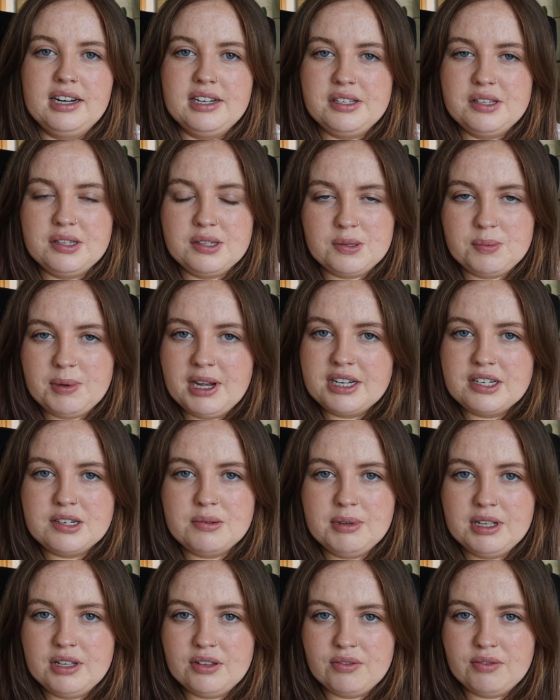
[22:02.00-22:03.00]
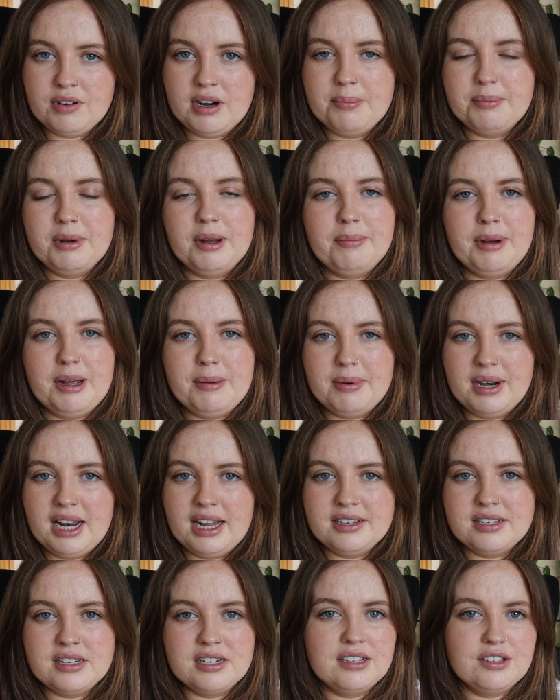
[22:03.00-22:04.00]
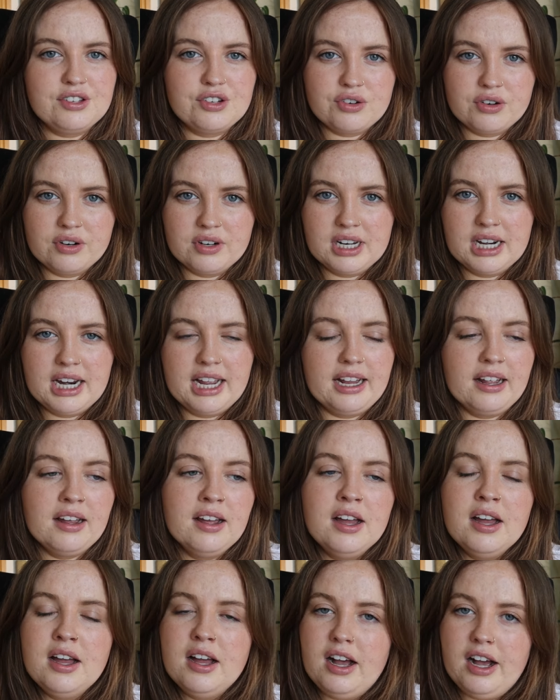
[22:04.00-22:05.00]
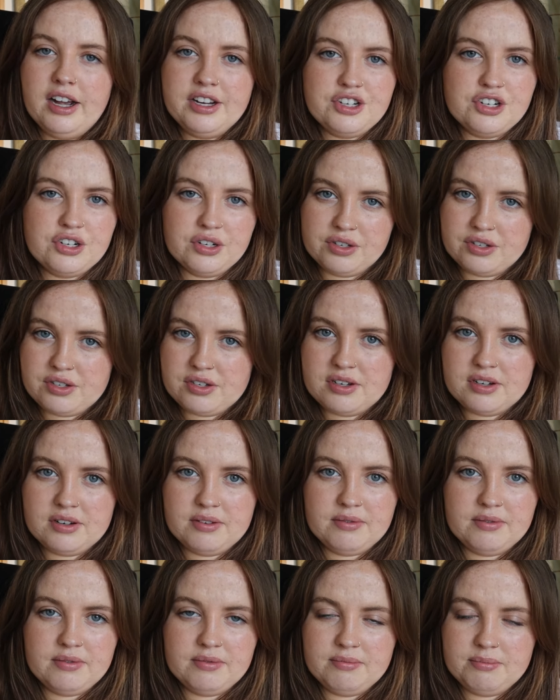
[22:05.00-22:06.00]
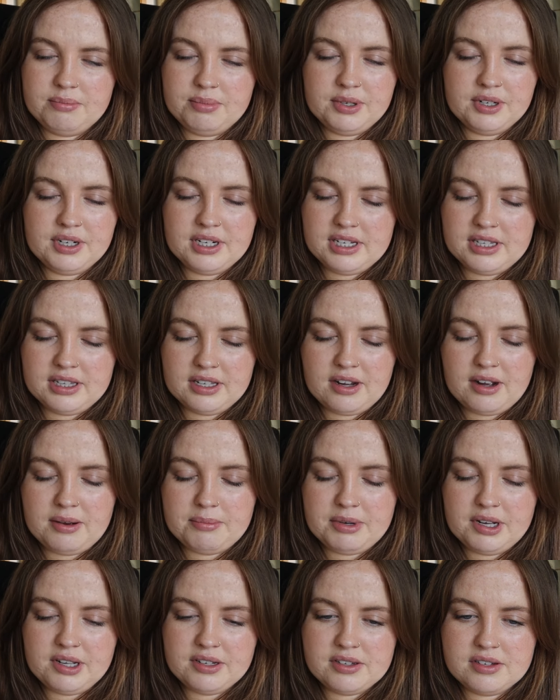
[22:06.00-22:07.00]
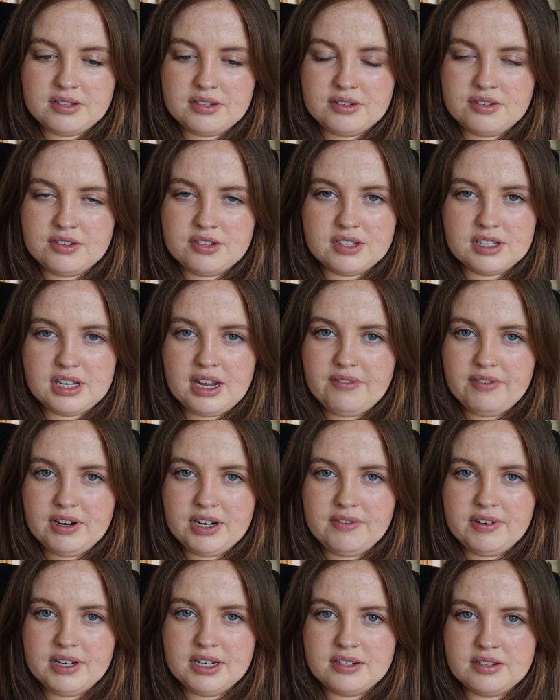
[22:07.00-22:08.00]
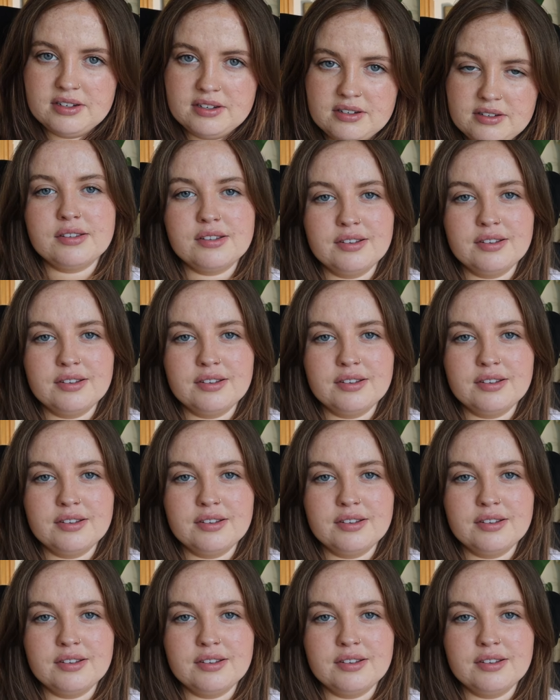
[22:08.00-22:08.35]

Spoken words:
I suspect to be a thrip and my plant is struggling, I just put it in the compost, just get rid of it.